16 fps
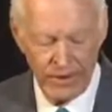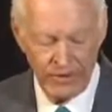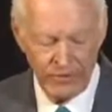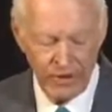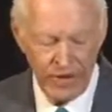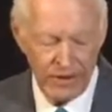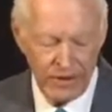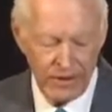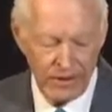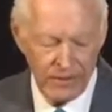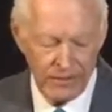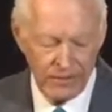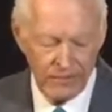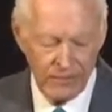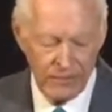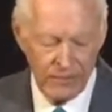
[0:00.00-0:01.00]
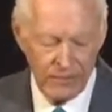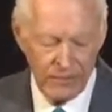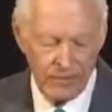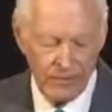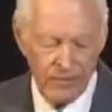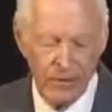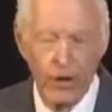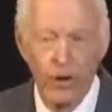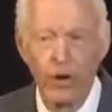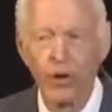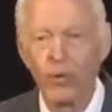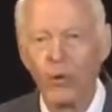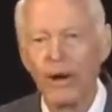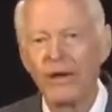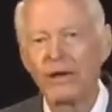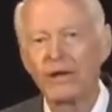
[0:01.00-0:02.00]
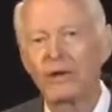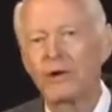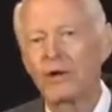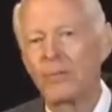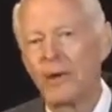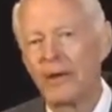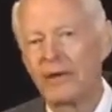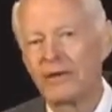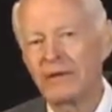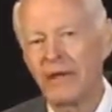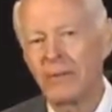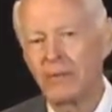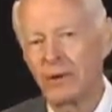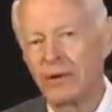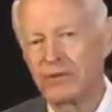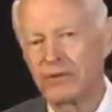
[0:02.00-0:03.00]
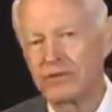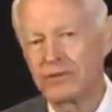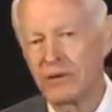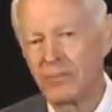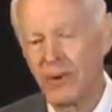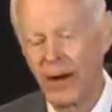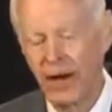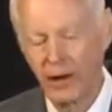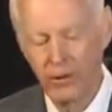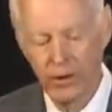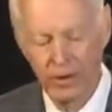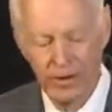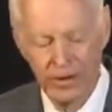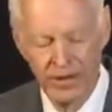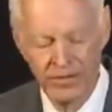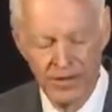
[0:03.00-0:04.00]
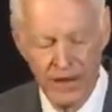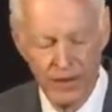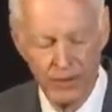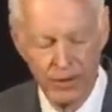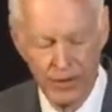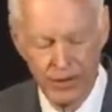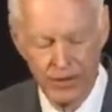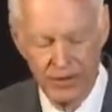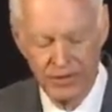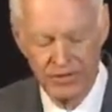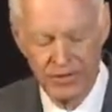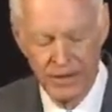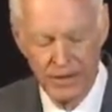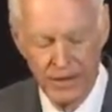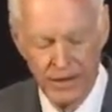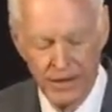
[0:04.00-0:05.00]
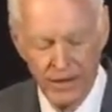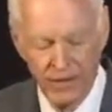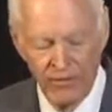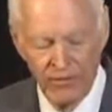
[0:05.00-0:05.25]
He said, the only way you're going to maintain purchasing power is our currency.